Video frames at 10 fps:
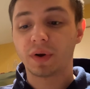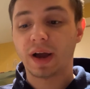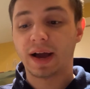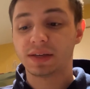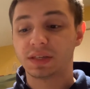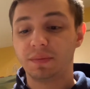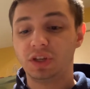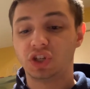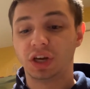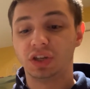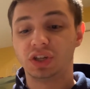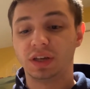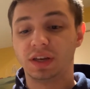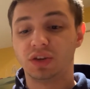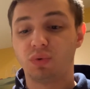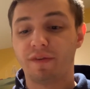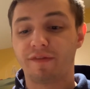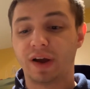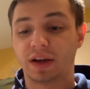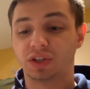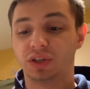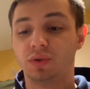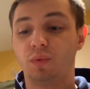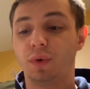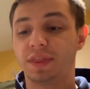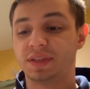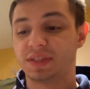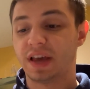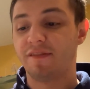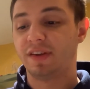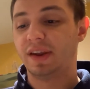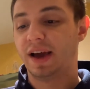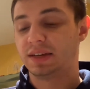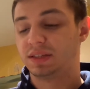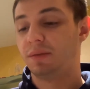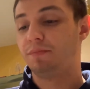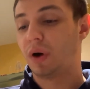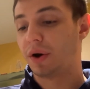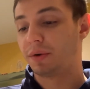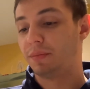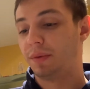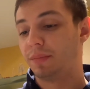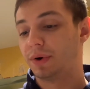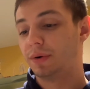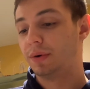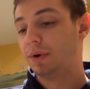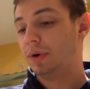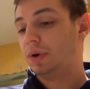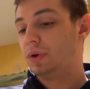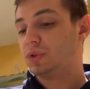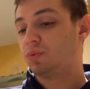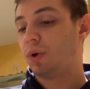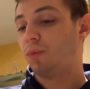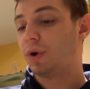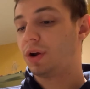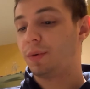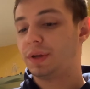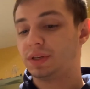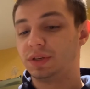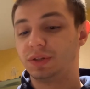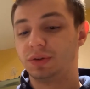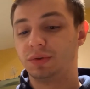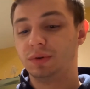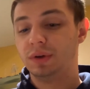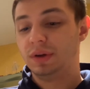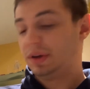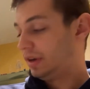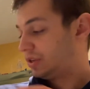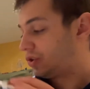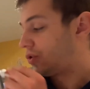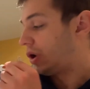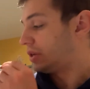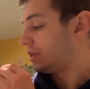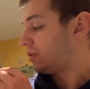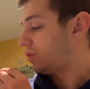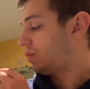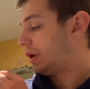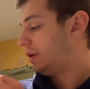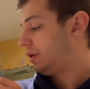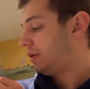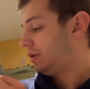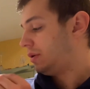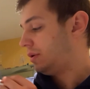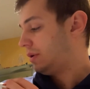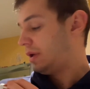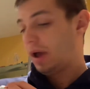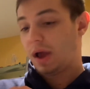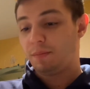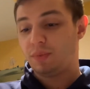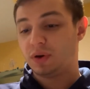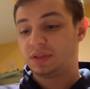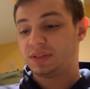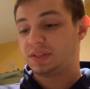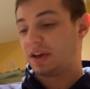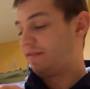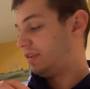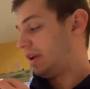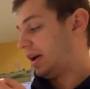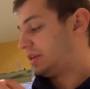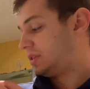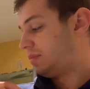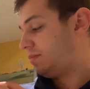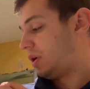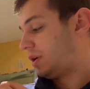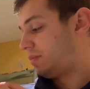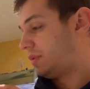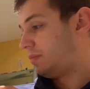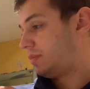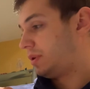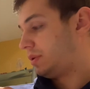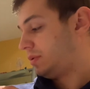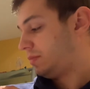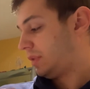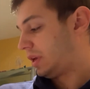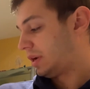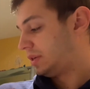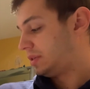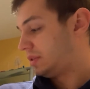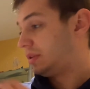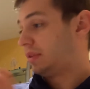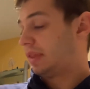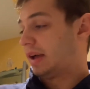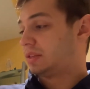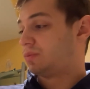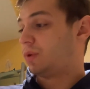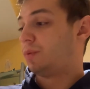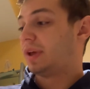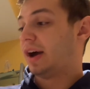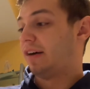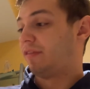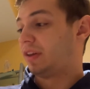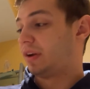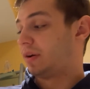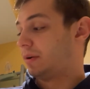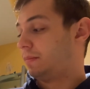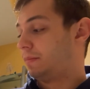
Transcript: has to be changed into a fraction with 7 as the bottom number. So what we're going to do is cross out the 1 and put 7 as the bottom number, because that's what we have here.